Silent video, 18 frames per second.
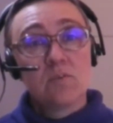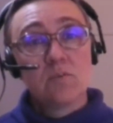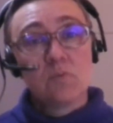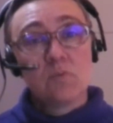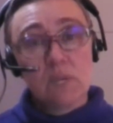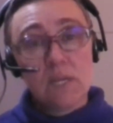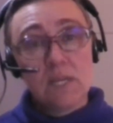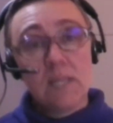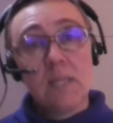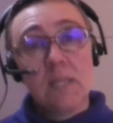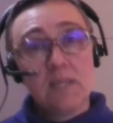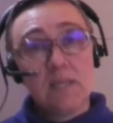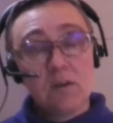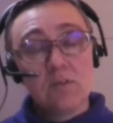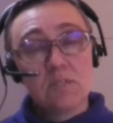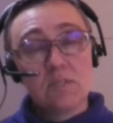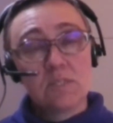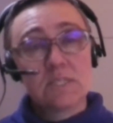really
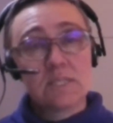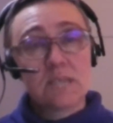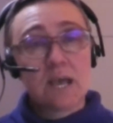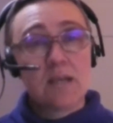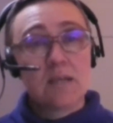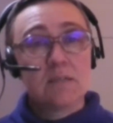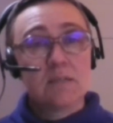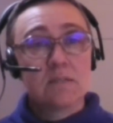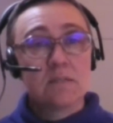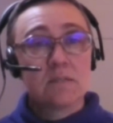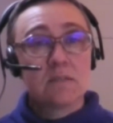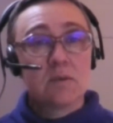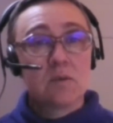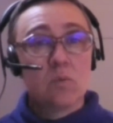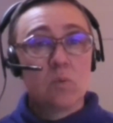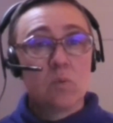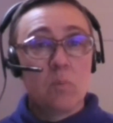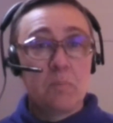understand
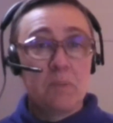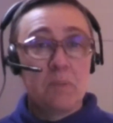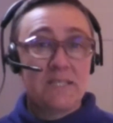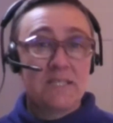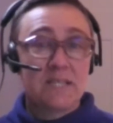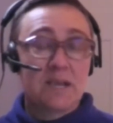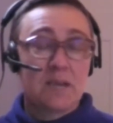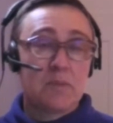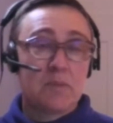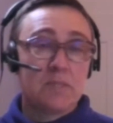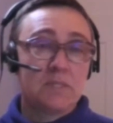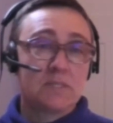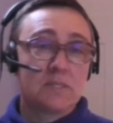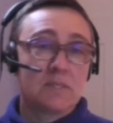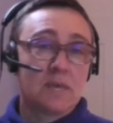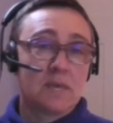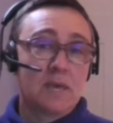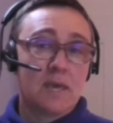what bad habits are